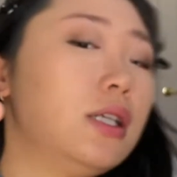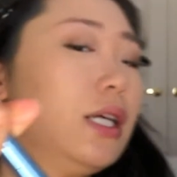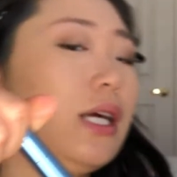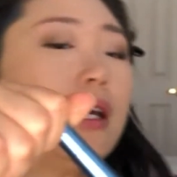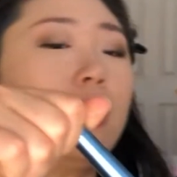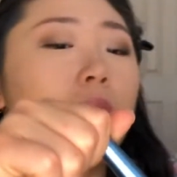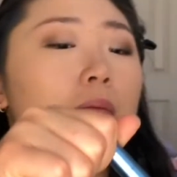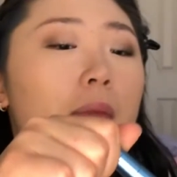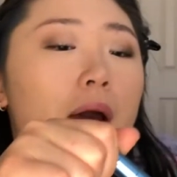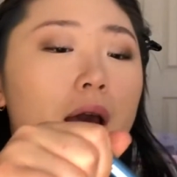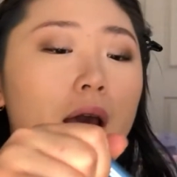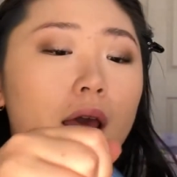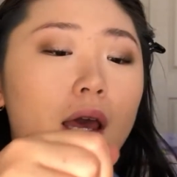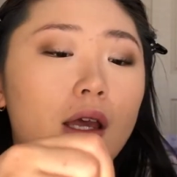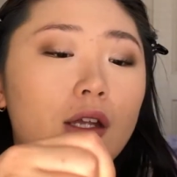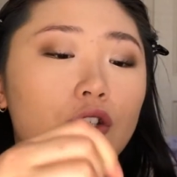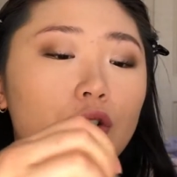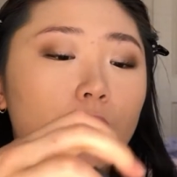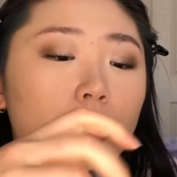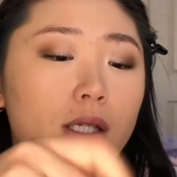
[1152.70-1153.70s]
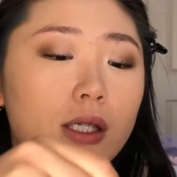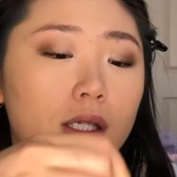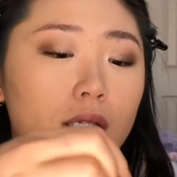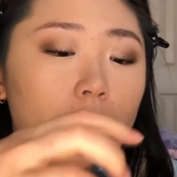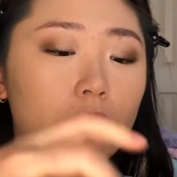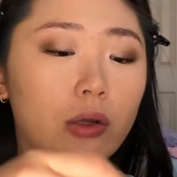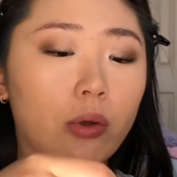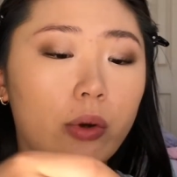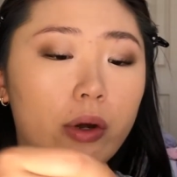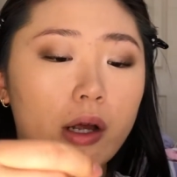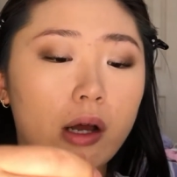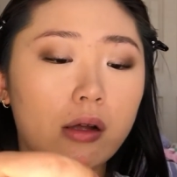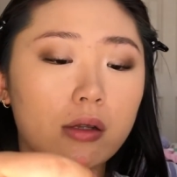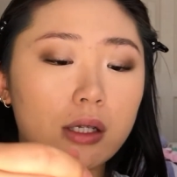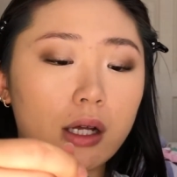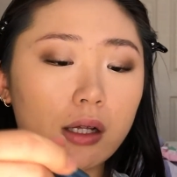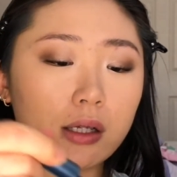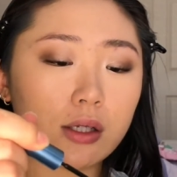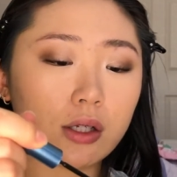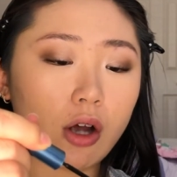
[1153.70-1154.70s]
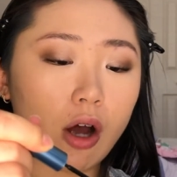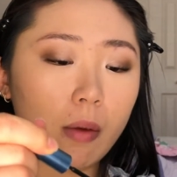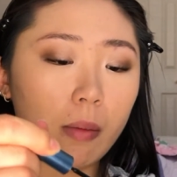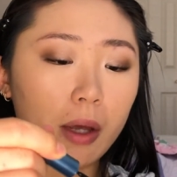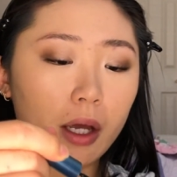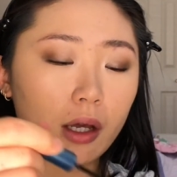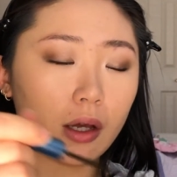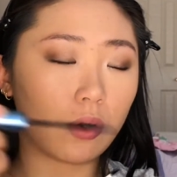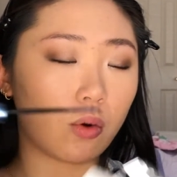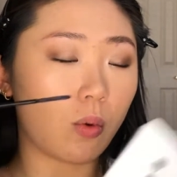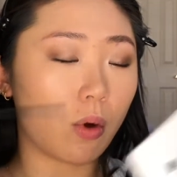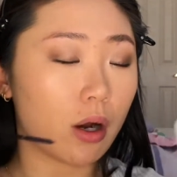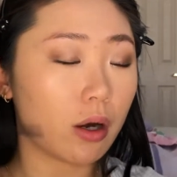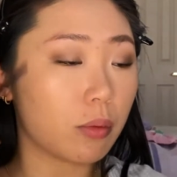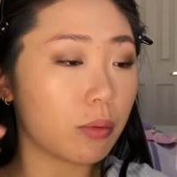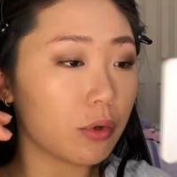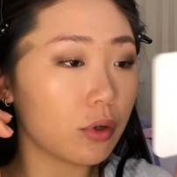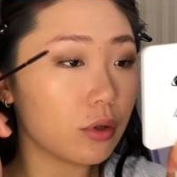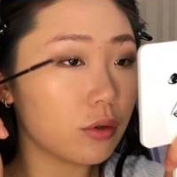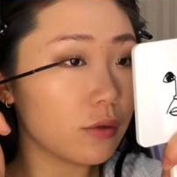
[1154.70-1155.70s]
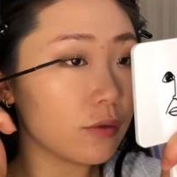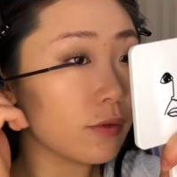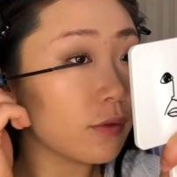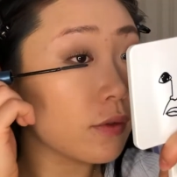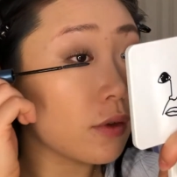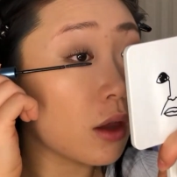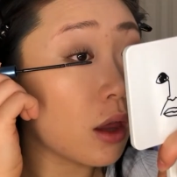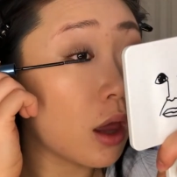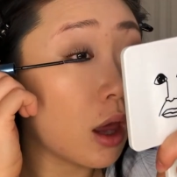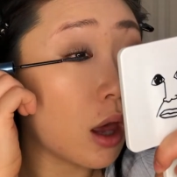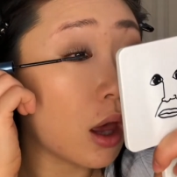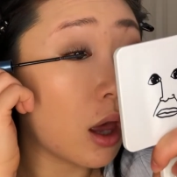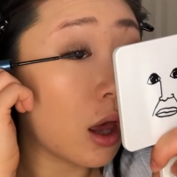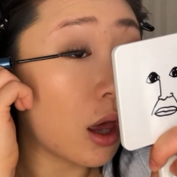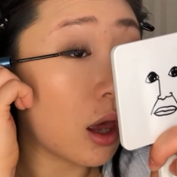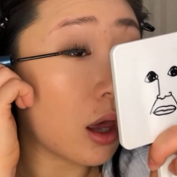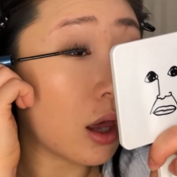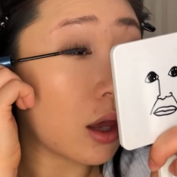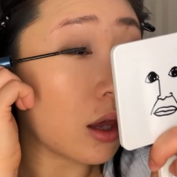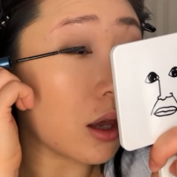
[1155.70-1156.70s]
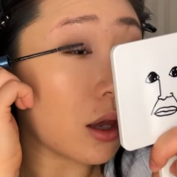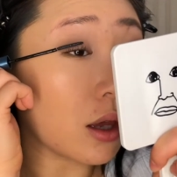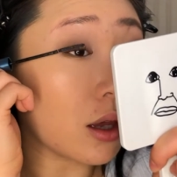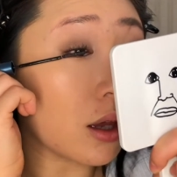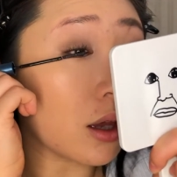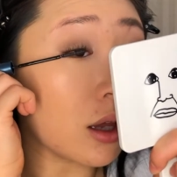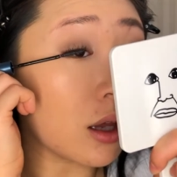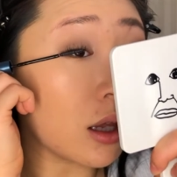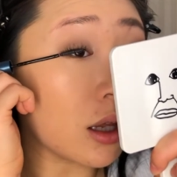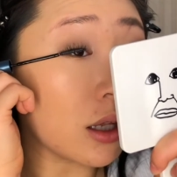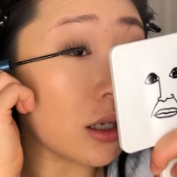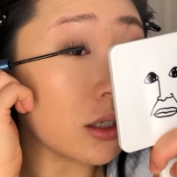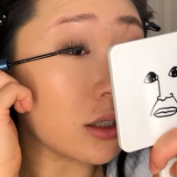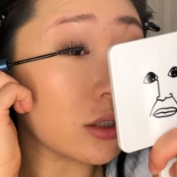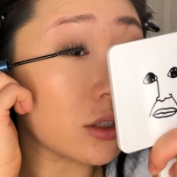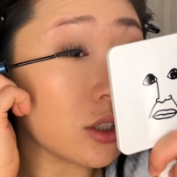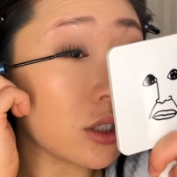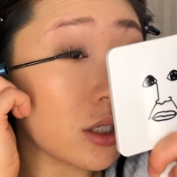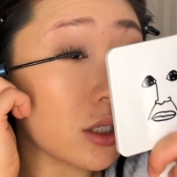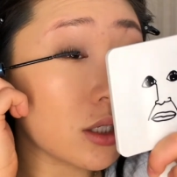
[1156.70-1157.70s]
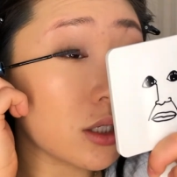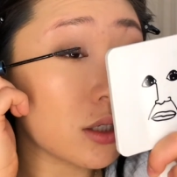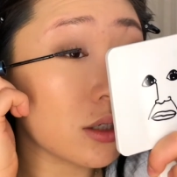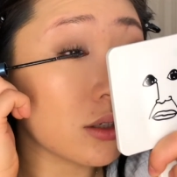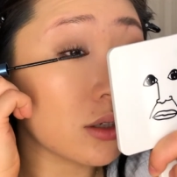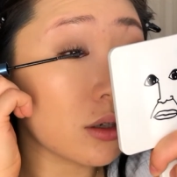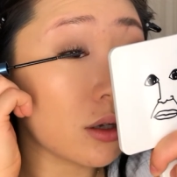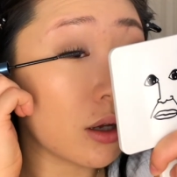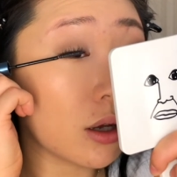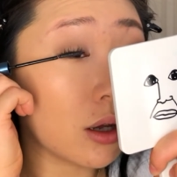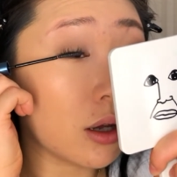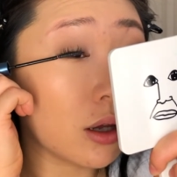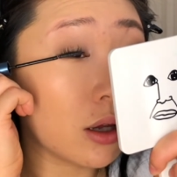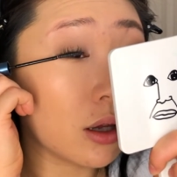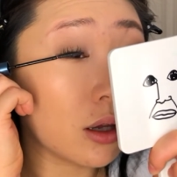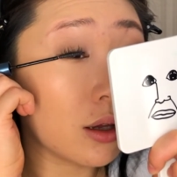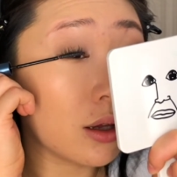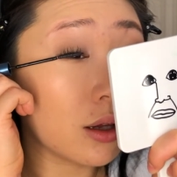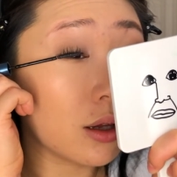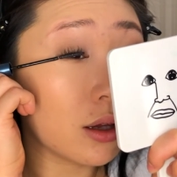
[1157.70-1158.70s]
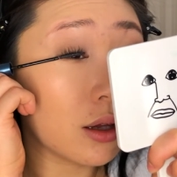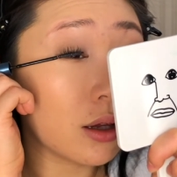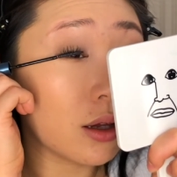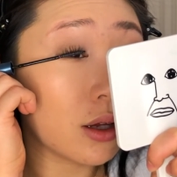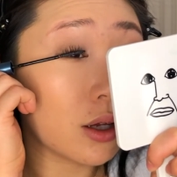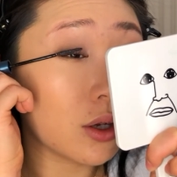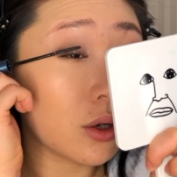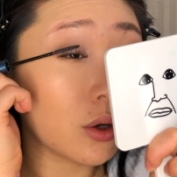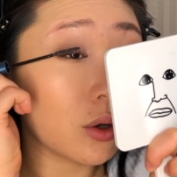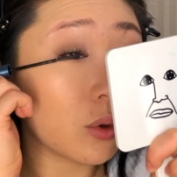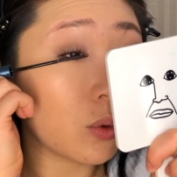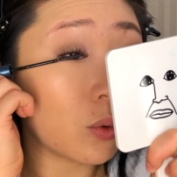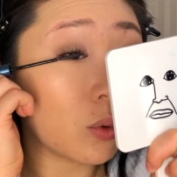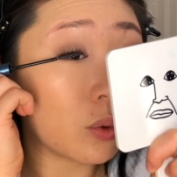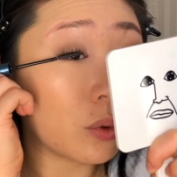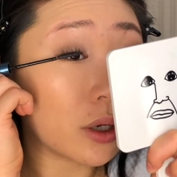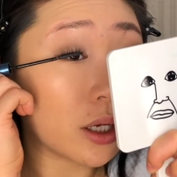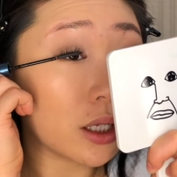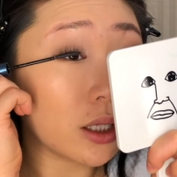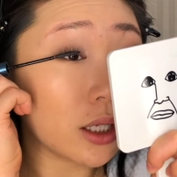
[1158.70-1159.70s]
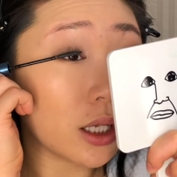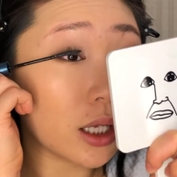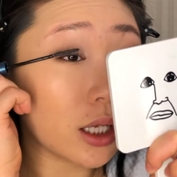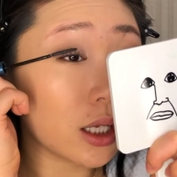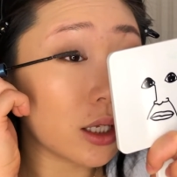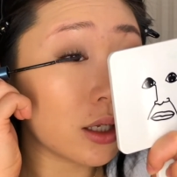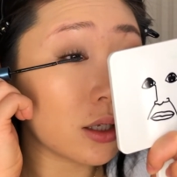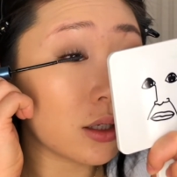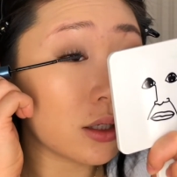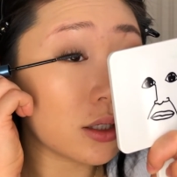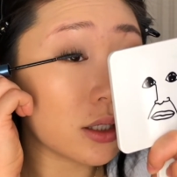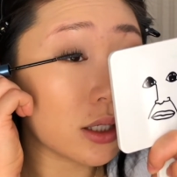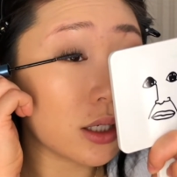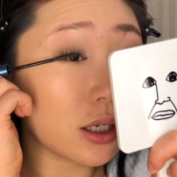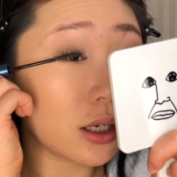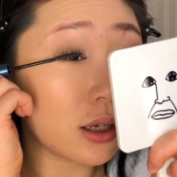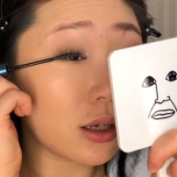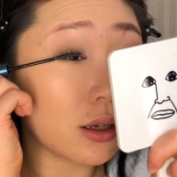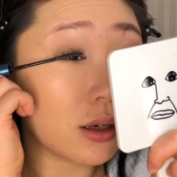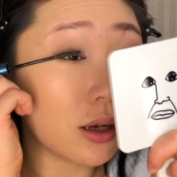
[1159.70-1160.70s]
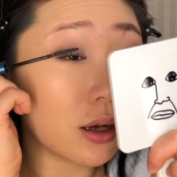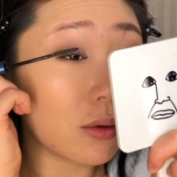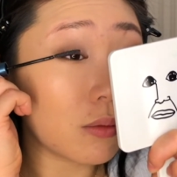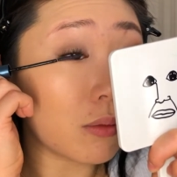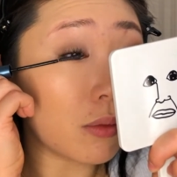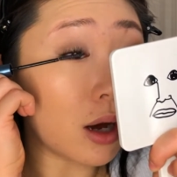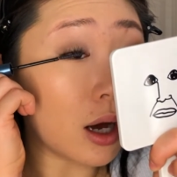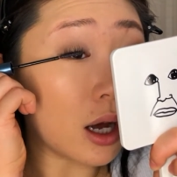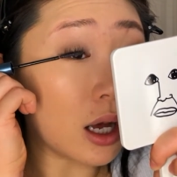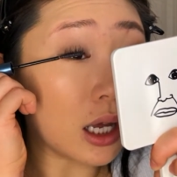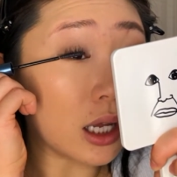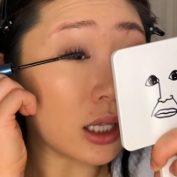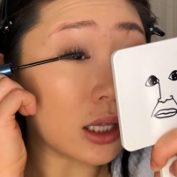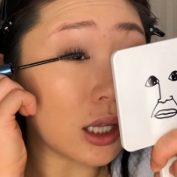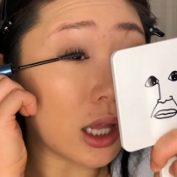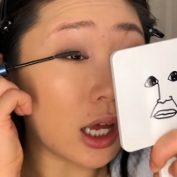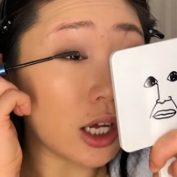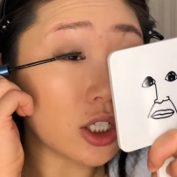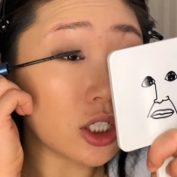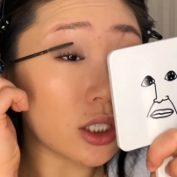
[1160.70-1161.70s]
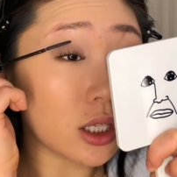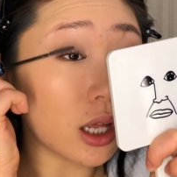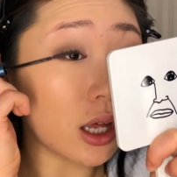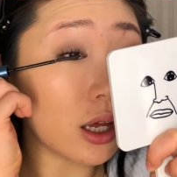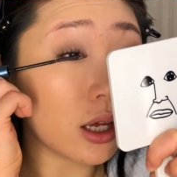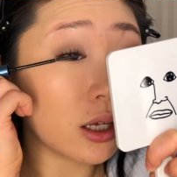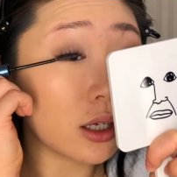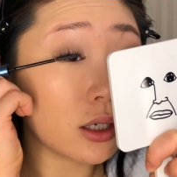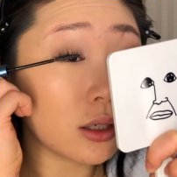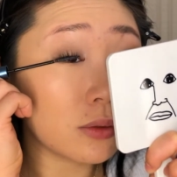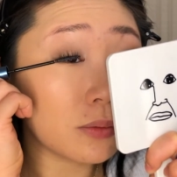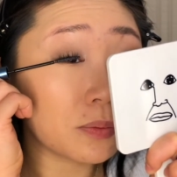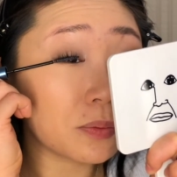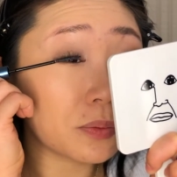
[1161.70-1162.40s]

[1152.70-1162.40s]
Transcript: gonna take my trusty L'Oreal Telescopic in waterproof and just wiggling it in my lash line